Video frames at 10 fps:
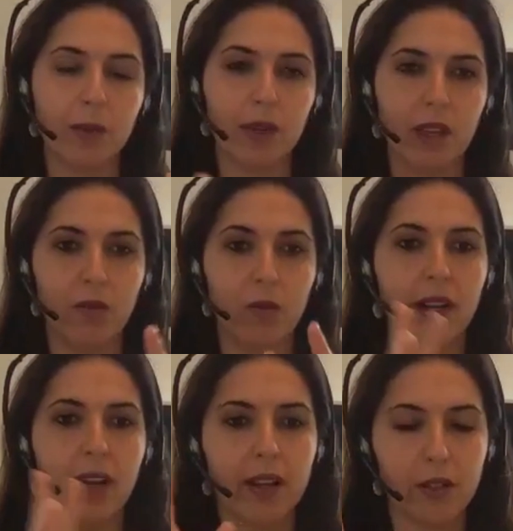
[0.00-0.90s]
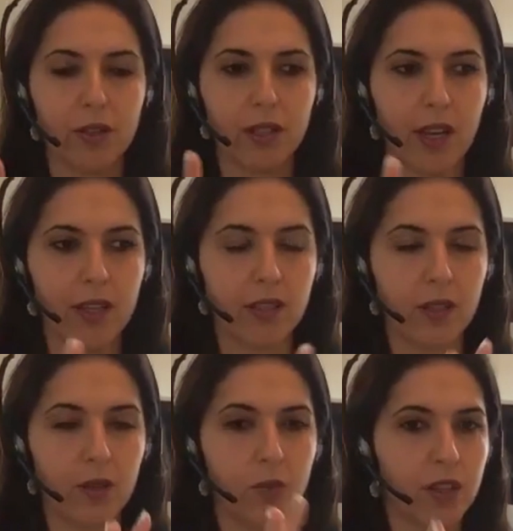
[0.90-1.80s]
We'll give one exercise to
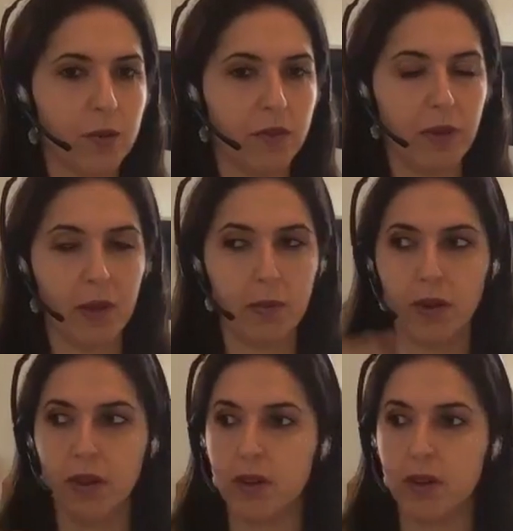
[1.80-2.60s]
one group of people,